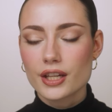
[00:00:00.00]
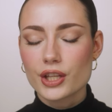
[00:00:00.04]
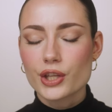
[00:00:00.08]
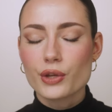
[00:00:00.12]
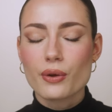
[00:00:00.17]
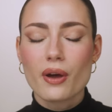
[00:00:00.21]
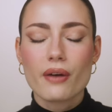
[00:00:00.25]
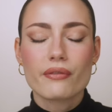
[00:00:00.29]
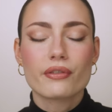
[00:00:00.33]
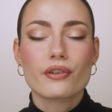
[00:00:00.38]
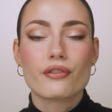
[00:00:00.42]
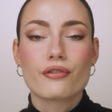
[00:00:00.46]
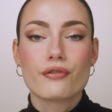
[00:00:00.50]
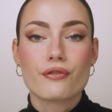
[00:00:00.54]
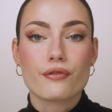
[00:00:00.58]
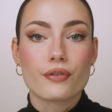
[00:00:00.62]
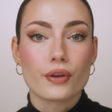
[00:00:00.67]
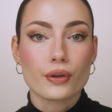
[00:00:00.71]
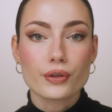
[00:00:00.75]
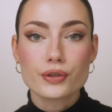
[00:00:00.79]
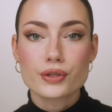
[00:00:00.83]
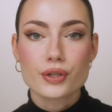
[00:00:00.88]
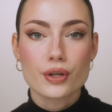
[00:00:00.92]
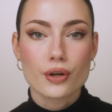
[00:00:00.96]
you have a
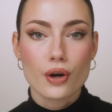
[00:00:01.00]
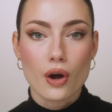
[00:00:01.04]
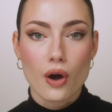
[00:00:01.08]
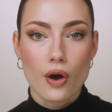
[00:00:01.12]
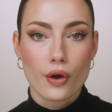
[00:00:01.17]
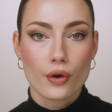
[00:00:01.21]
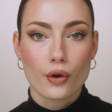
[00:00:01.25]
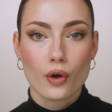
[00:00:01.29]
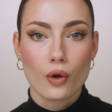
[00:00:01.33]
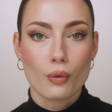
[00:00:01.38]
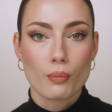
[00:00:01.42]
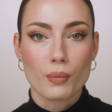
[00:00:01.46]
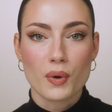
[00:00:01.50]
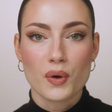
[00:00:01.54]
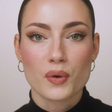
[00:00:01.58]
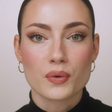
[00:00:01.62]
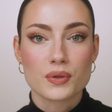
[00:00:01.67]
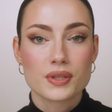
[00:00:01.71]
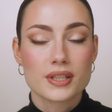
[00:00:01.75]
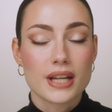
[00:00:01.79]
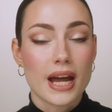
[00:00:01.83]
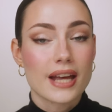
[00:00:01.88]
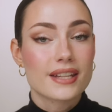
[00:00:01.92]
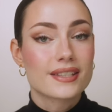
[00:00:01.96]
filter on
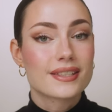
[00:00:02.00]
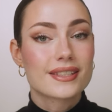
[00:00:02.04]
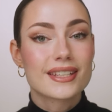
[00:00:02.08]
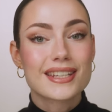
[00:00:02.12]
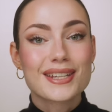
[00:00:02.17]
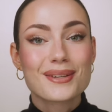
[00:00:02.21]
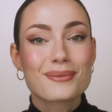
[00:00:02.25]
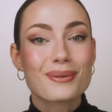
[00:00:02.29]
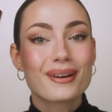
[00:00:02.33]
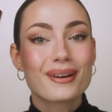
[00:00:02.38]
almost. I see